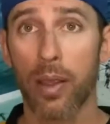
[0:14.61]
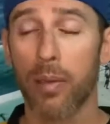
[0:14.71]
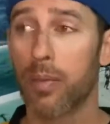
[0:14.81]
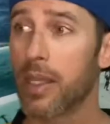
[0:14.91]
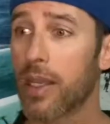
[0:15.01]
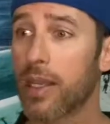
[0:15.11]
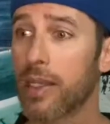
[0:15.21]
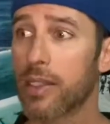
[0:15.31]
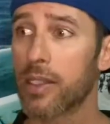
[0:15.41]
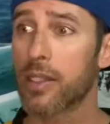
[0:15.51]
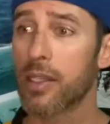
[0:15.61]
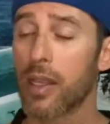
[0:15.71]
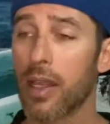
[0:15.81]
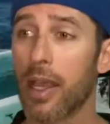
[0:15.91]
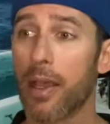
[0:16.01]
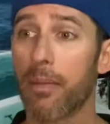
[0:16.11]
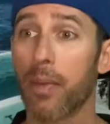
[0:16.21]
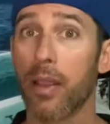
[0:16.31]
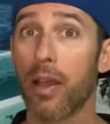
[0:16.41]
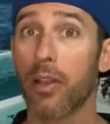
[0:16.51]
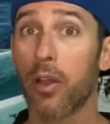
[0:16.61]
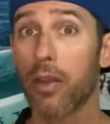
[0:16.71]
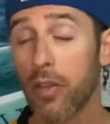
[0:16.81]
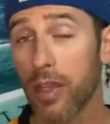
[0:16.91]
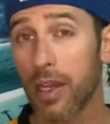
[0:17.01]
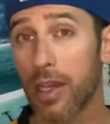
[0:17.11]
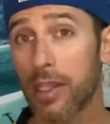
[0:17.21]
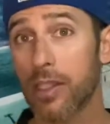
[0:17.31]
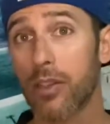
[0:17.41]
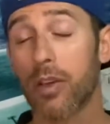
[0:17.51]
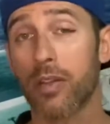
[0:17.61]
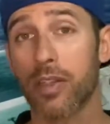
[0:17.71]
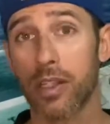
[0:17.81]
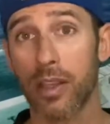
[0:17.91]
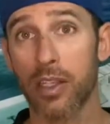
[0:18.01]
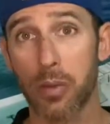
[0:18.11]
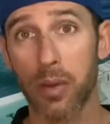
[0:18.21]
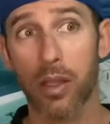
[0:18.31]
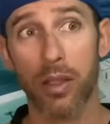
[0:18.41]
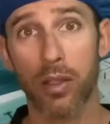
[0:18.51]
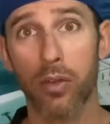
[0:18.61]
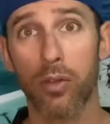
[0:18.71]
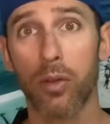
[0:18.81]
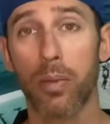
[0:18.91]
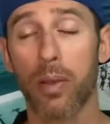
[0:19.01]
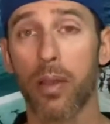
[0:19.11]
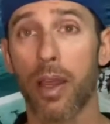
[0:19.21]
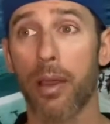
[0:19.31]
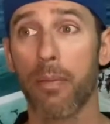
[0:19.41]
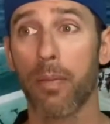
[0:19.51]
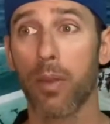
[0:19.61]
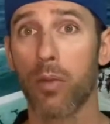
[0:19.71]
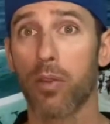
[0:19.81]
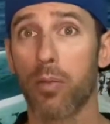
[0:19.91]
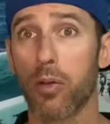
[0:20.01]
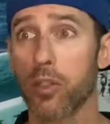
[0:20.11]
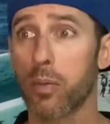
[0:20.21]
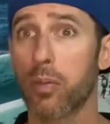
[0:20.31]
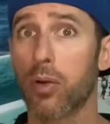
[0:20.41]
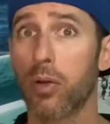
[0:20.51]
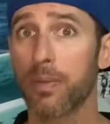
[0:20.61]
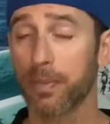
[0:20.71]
because a lot of you guys, obviously in this mailing group with MotusPro,